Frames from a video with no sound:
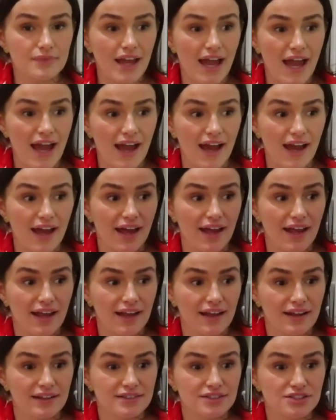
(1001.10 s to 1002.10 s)

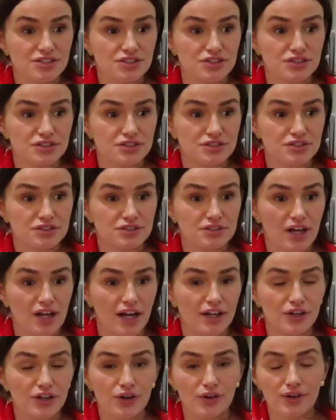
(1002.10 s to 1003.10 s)
and just
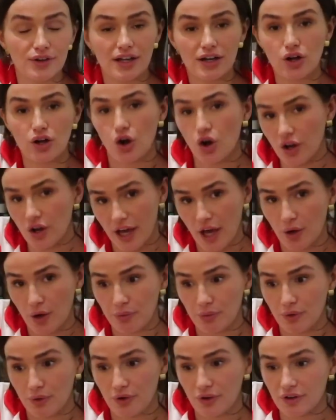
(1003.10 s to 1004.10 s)
kind of go on like a hot girl
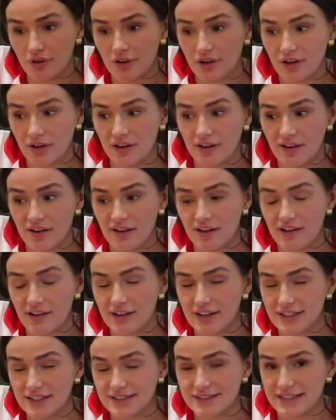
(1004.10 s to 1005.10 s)
walk
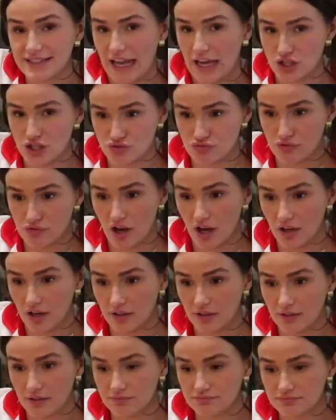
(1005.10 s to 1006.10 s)
slash
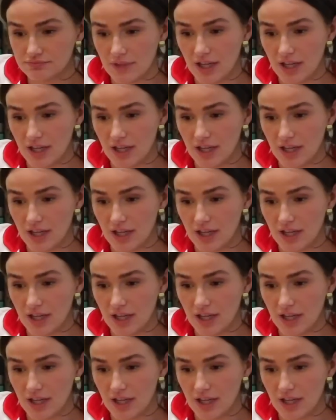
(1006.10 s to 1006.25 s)
run.